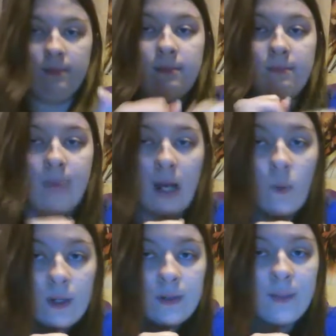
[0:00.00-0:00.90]
bear
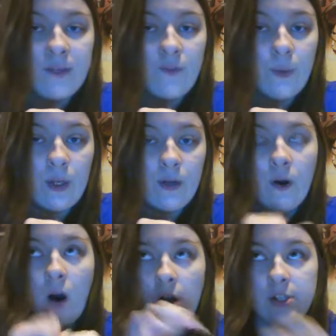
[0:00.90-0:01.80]
with me if you
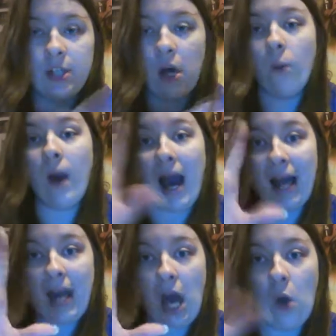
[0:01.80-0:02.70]
will. Also,
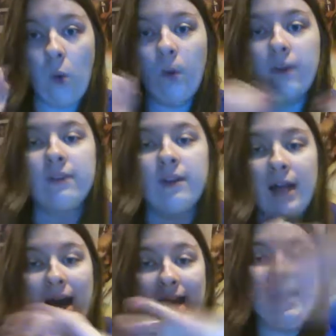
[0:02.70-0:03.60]
I know the
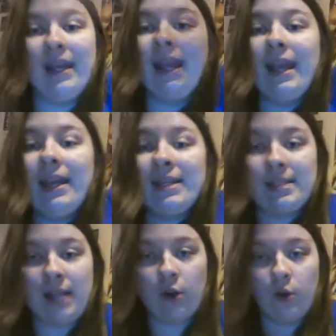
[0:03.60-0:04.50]
lighting
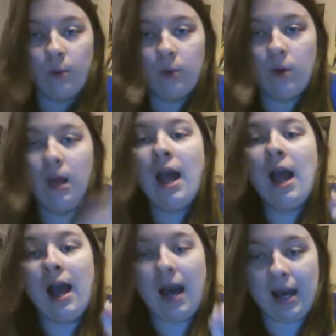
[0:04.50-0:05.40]
is terrible.
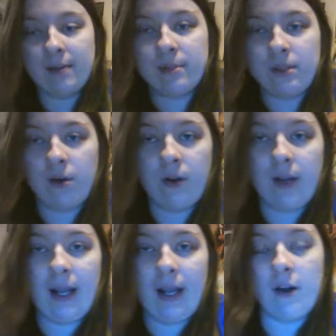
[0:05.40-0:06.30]
I'm
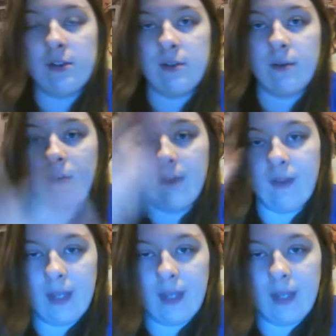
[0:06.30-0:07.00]
sorry. I also know that the